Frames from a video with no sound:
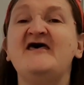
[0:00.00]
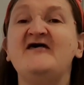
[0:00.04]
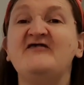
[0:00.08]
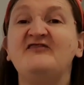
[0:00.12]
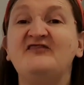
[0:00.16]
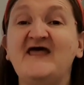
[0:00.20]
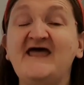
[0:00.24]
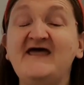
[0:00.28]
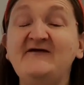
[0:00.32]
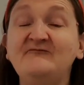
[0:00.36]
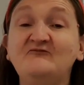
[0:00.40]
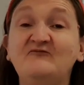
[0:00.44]

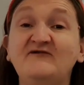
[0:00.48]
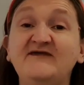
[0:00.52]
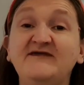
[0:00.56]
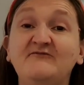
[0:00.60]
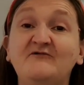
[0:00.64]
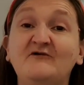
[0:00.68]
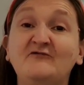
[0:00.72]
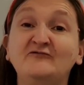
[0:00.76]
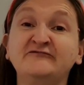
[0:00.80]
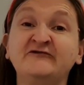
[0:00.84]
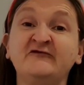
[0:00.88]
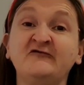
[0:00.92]
Then we
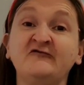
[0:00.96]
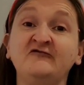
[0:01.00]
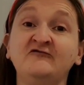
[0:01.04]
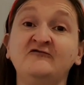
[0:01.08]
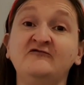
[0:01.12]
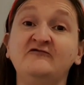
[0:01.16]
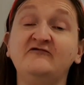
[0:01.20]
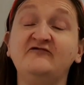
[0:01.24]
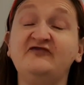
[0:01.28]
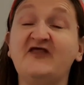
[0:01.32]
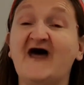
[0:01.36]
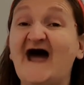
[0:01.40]
will
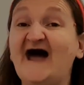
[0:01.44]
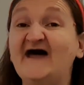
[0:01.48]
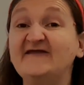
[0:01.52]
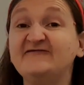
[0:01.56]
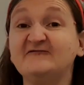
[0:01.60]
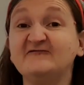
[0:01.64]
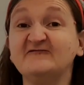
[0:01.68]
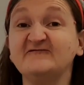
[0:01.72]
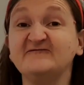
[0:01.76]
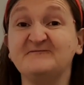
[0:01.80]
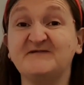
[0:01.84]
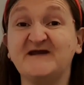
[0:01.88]
do the
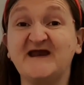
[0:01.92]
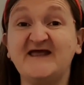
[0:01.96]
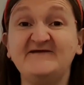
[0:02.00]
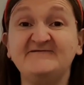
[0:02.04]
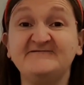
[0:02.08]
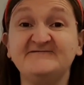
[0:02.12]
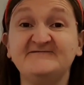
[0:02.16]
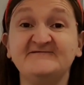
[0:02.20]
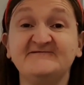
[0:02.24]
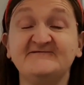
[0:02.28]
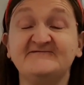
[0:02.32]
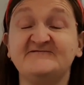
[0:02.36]
adults'
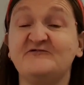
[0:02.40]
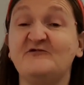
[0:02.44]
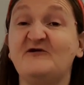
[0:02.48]
presents,